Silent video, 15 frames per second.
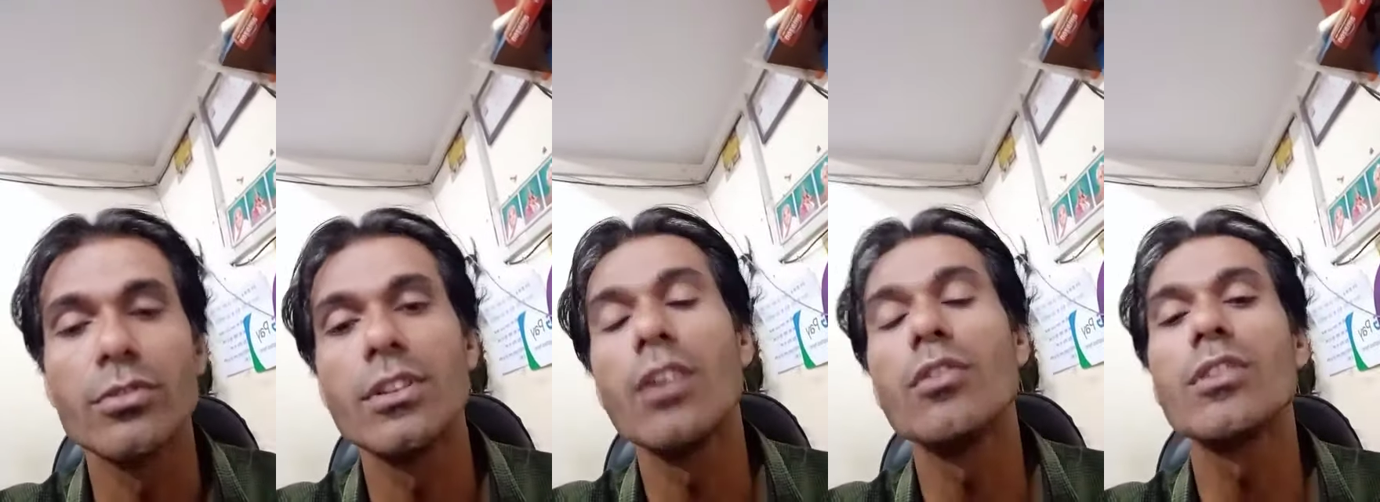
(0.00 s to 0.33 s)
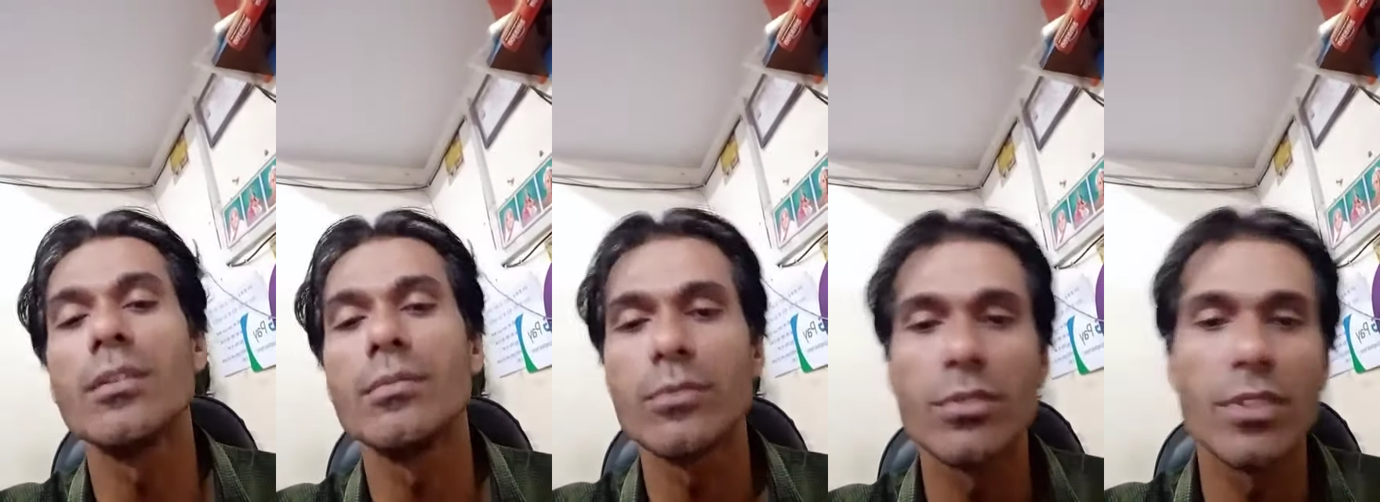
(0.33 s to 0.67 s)
Now
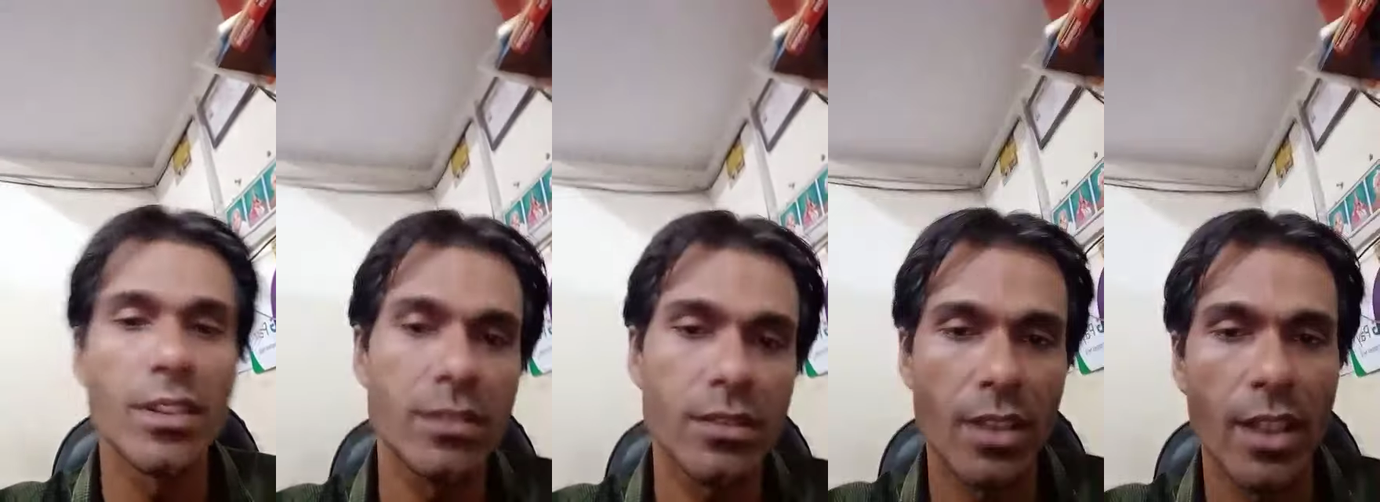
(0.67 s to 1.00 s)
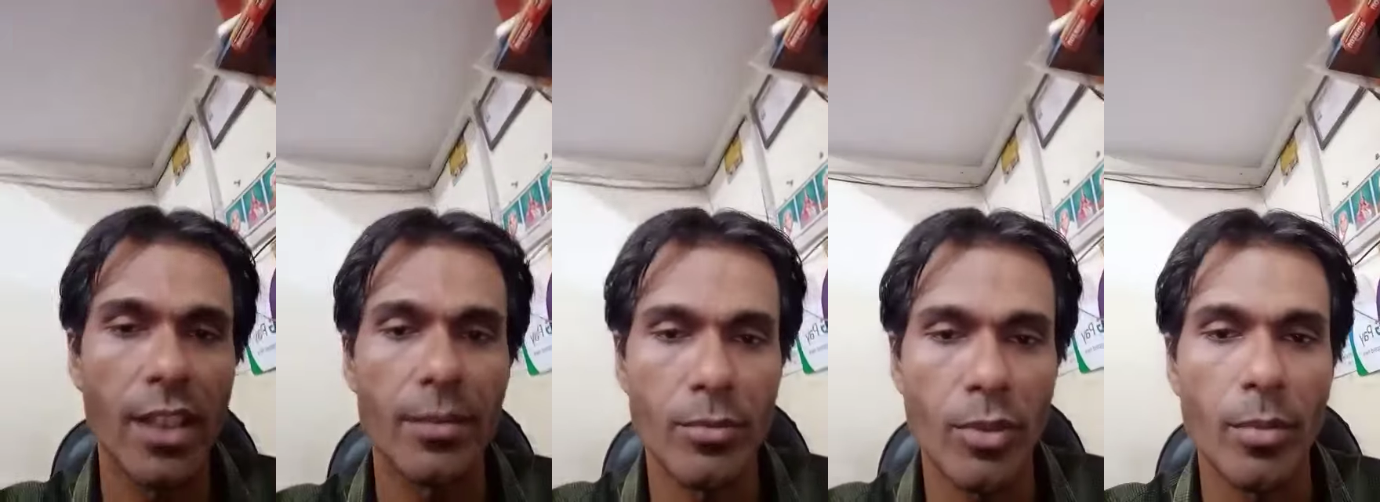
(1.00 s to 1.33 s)
come to the
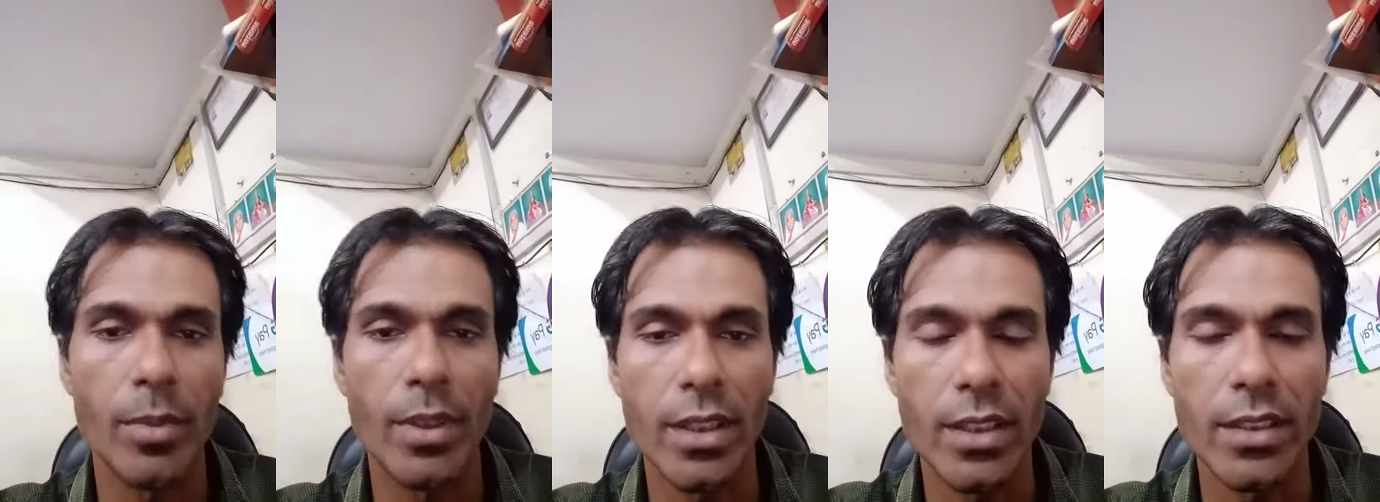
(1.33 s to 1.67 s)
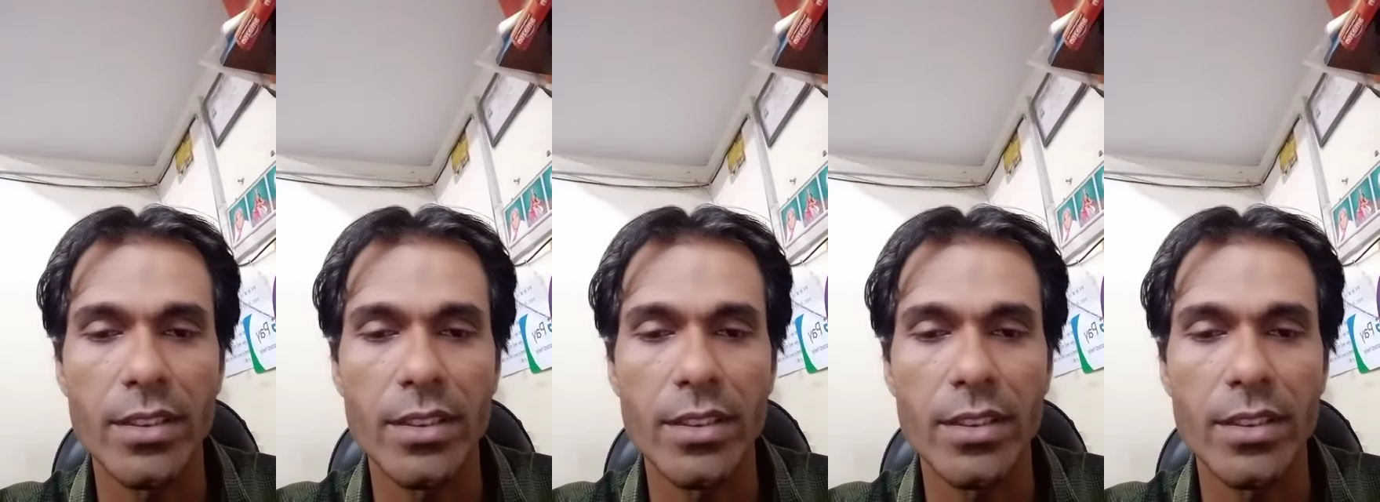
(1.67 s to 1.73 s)
second property.